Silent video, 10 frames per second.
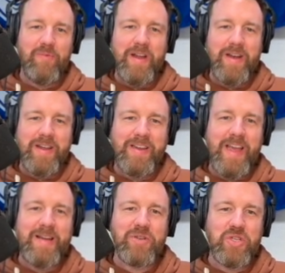In game
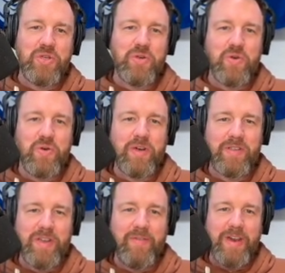2, a
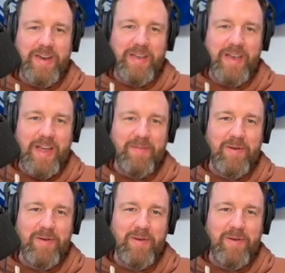7-inning game,